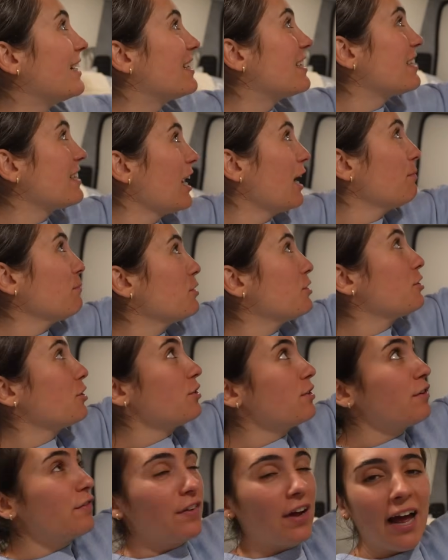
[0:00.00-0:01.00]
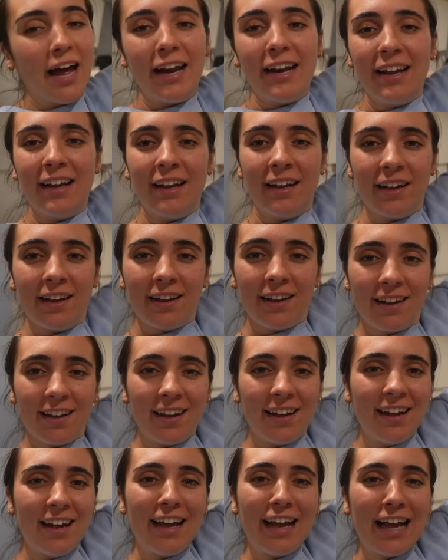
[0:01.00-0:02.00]
it's time to turn the van
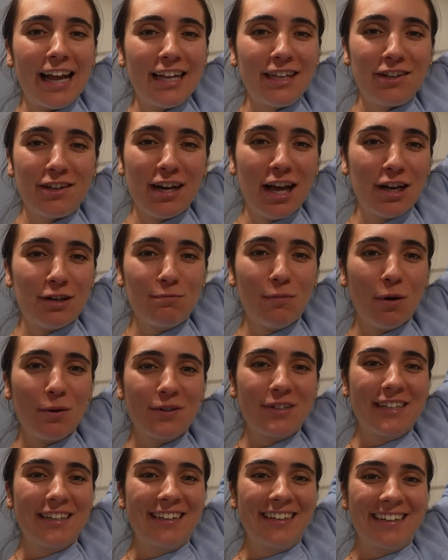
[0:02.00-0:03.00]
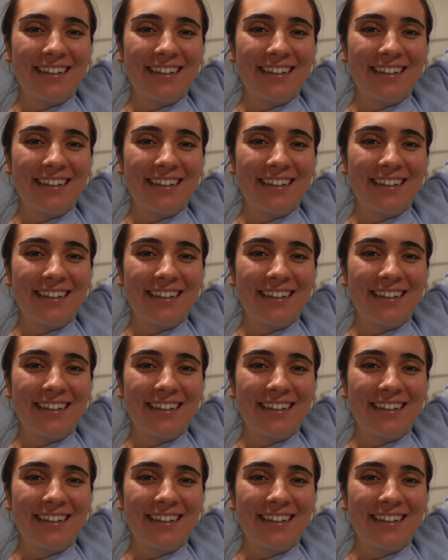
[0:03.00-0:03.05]
into night mode